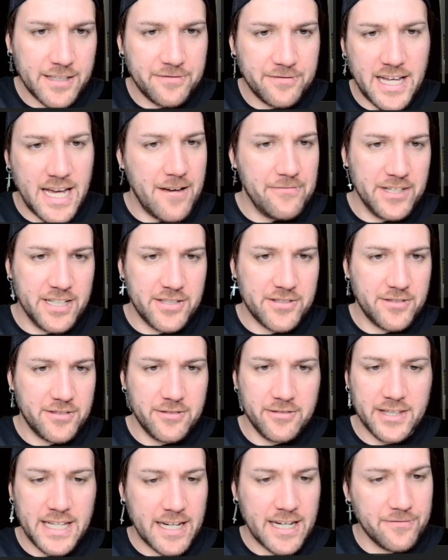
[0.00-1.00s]
in if they have an
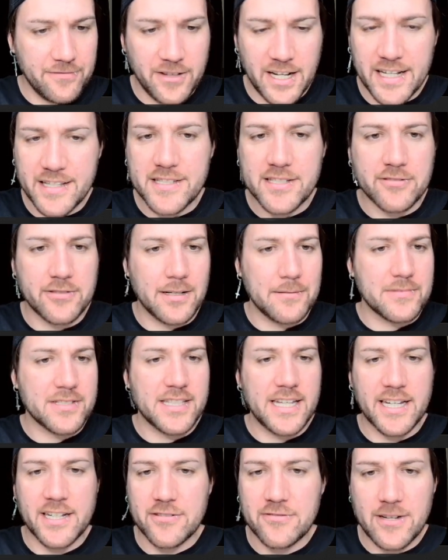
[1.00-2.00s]
issue, they can find
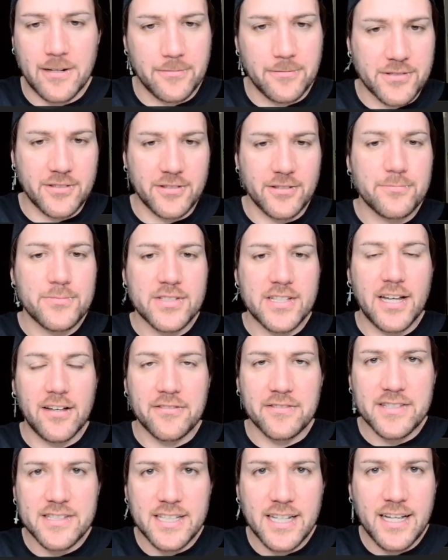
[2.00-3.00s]
scripts, they can troubleshoot
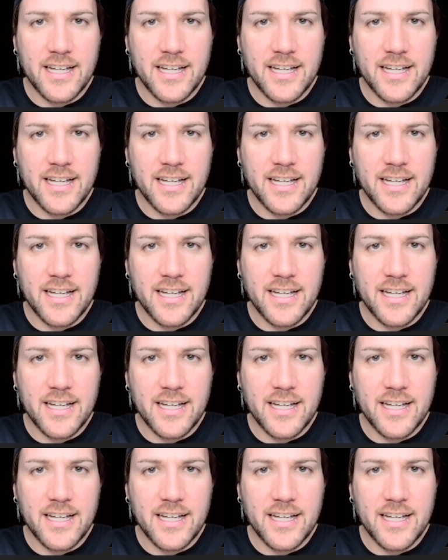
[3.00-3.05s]
themselves.